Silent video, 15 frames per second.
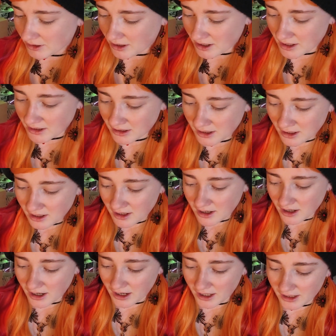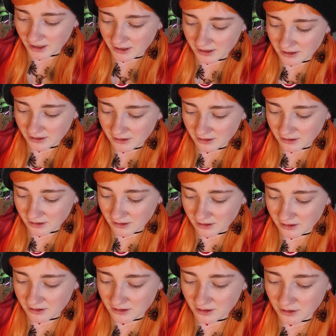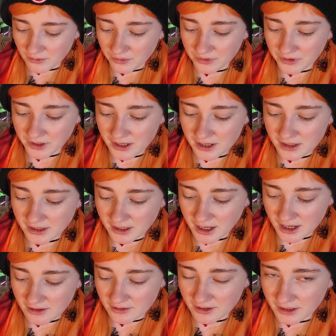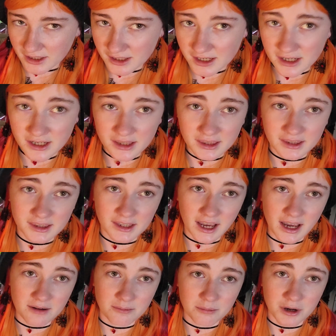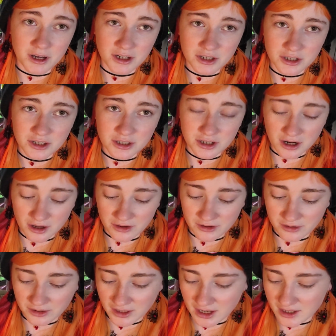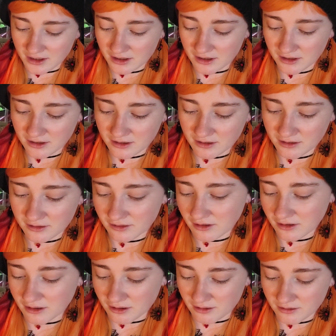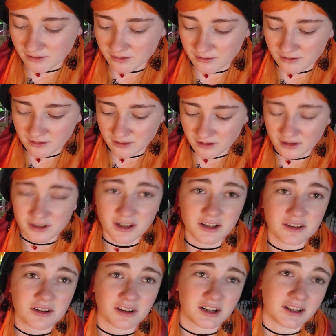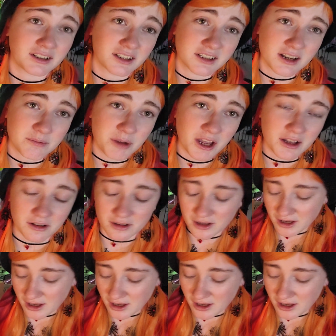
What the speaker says: on. I don't think that I really need it that much other than, you know, sunscreen, because I'm pale.